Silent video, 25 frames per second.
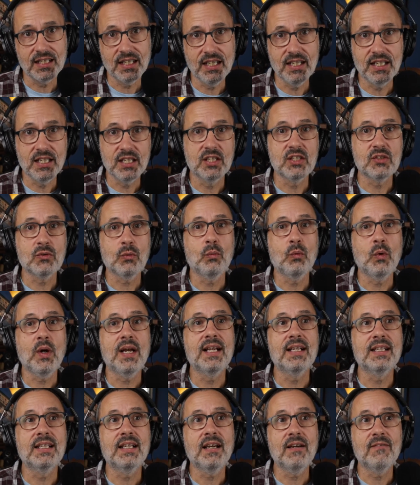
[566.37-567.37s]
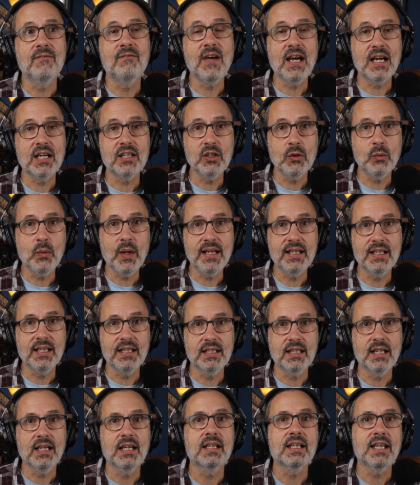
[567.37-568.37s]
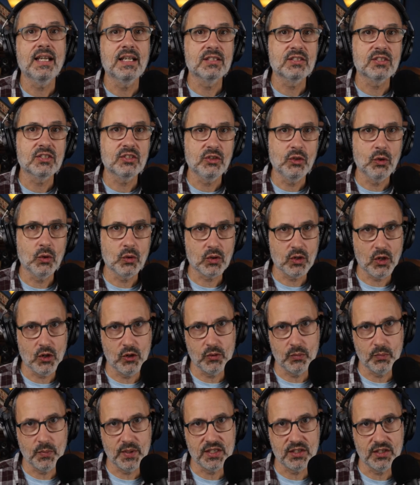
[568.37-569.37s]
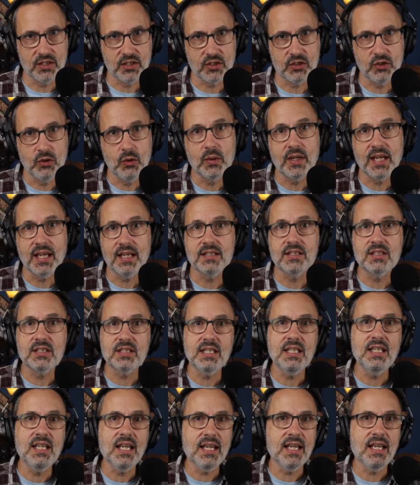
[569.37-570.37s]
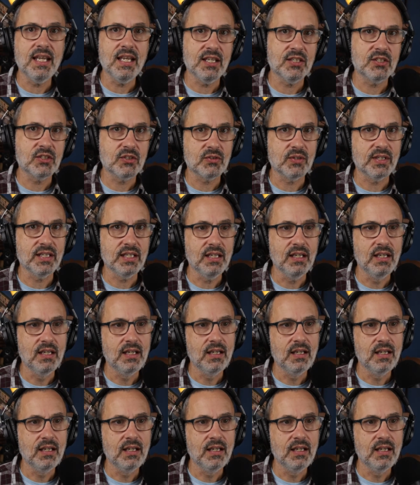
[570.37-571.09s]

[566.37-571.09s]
is when evaluating against your own business. You can see a history.